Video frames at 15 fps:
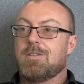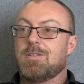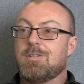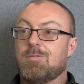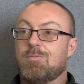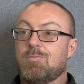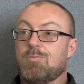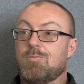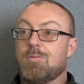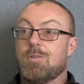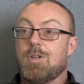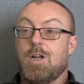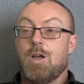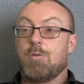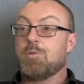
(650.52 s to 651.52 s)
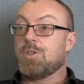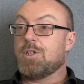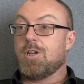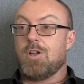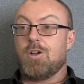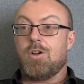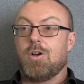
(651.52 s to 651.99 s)
Yeah. That happened
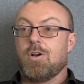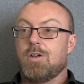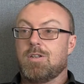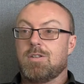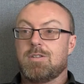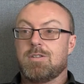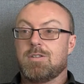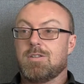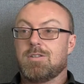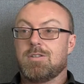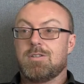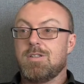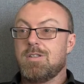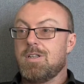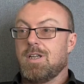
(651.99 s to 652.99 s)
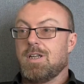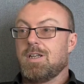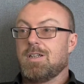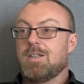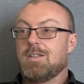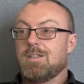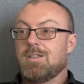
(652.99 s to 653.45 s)
a lot, doesn't
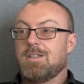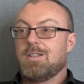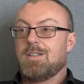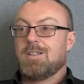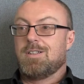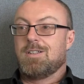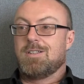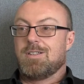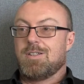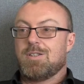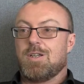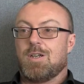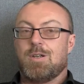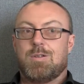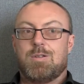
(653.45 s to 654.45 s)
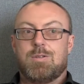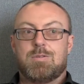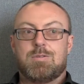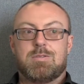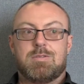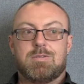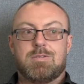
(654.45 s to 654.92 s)
it? Yeah.
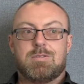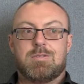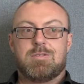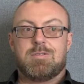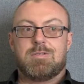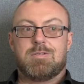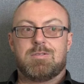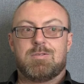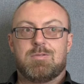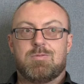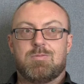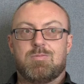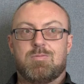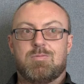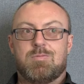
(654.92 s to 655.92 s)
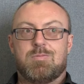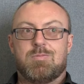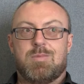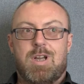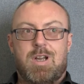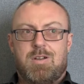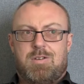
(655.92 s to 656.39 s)
So,
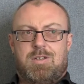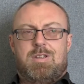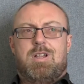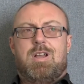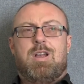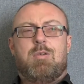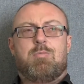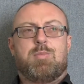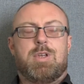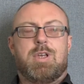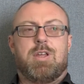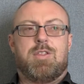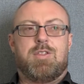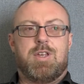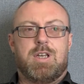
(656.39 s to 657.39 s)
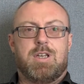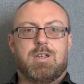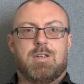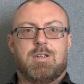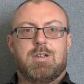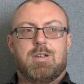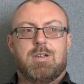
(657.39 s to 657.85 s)
how can that be a thing?
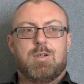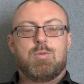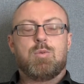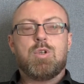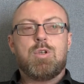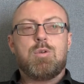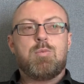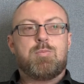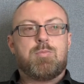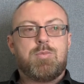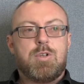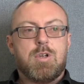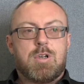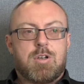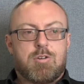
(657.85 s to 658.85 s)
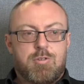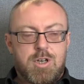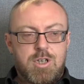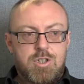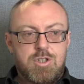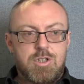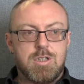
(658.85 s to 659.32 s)
What you, you're
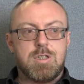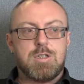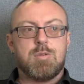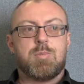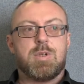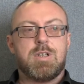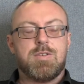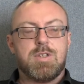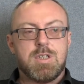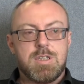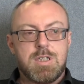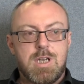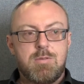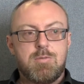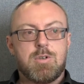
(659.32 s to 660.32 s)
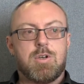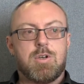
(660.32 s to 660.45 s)
Christians who believe in the same